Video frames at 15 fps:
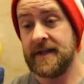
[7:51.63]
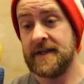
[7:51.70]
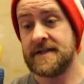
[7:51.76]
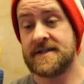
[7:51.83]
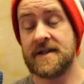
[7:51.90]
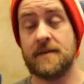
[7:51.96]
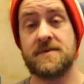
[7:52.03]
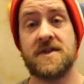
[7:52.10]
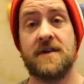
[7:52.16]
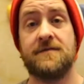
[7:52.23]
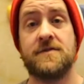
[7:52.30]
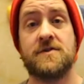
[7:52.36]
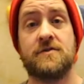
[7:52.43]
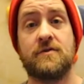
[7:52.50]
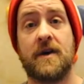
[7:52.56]
some stuff
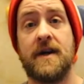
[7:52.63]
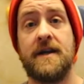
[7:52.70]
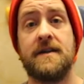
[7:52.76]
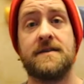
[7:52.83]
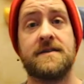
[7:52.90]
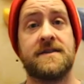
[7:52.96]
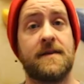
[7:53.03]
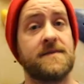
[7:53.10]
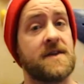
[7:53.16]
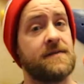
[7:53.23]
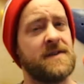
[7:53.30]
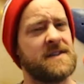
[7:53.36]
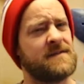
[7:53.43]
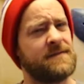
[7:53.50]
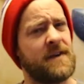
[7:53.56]
was great, some stuff
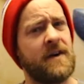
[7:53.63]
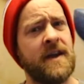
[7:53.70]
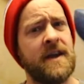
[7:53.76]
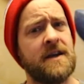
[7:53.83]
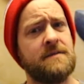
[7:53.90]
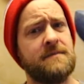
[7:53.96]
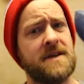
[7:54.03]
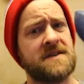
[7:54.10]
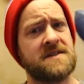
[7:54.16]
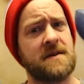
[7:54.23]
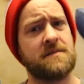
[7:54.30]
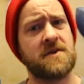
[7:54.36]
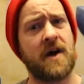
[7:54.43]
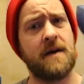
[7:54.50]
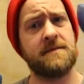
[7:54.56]
it's very hit and miss
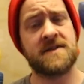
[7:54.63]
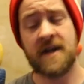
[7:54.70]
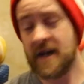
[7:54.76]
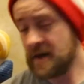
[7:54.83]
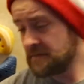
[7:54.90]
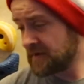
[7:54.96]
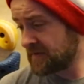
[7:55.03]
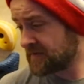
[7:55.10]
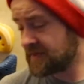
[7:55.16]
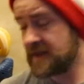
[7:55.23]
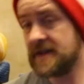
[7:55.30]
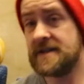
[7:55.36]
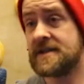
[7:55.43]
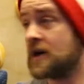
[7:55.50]
sometimes, but these